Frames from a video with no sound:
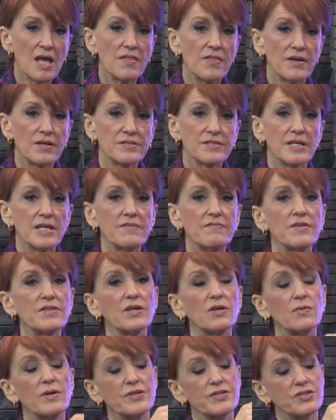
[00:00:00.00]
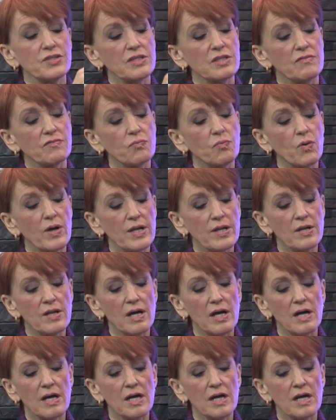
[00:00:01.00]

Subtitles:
There's even the question of when